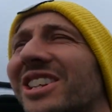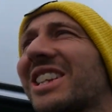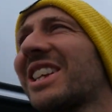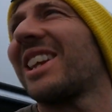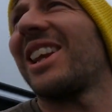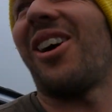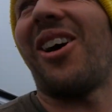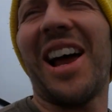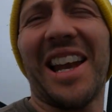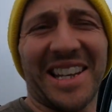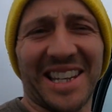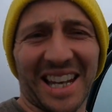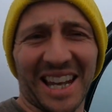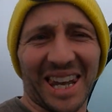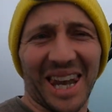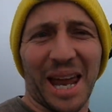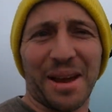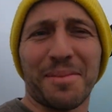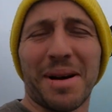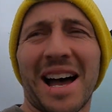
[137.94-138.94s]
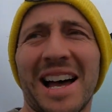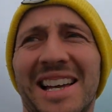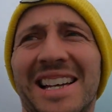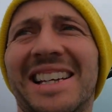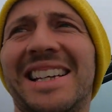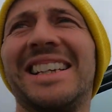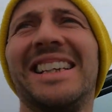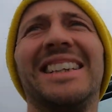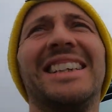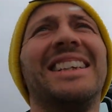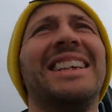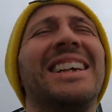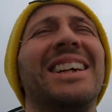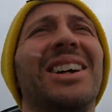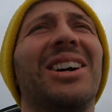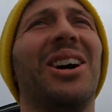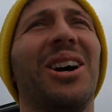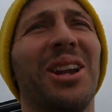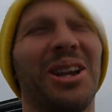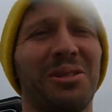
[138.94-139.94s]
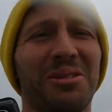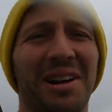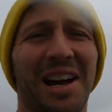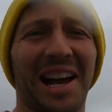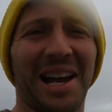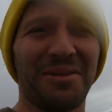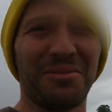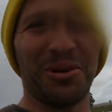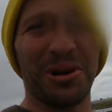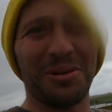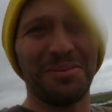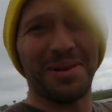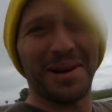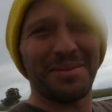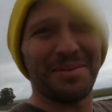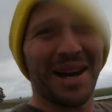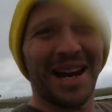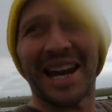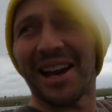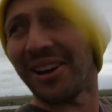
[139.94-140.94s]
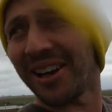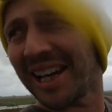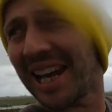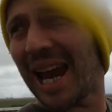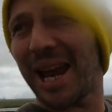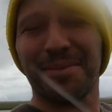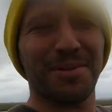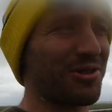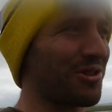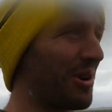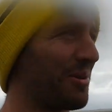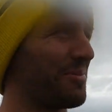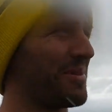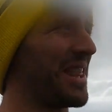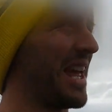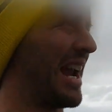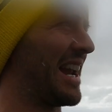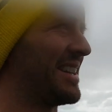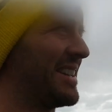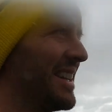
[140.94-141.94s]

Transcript: a slight dilemma on the way. Wouldn't be me on a camping trip without